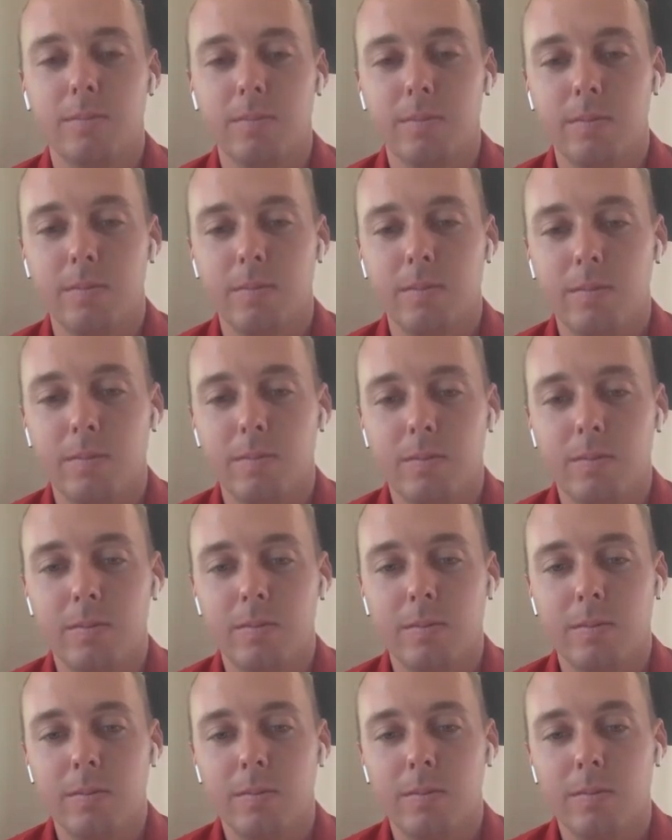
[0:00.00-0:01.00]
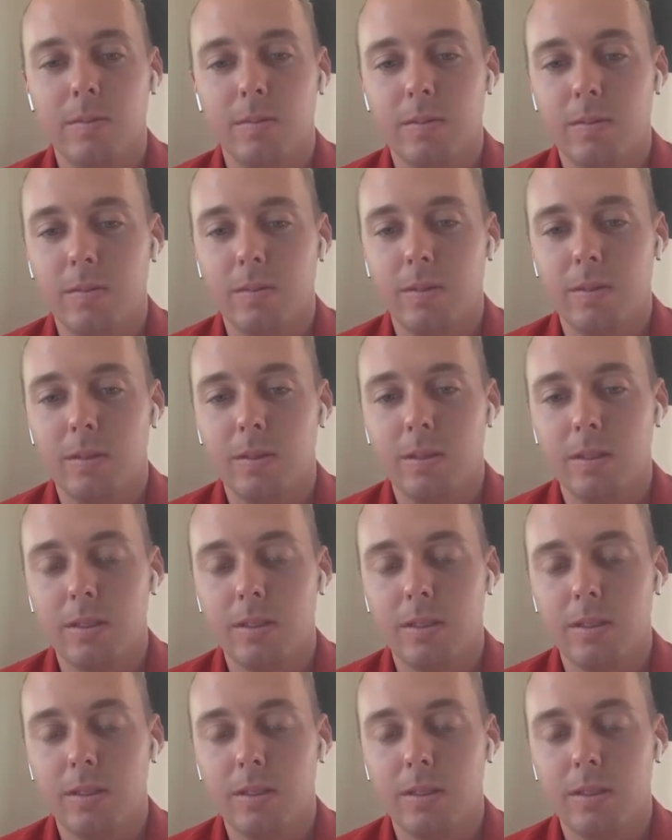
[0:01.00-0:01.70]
No one is speaking in this clip.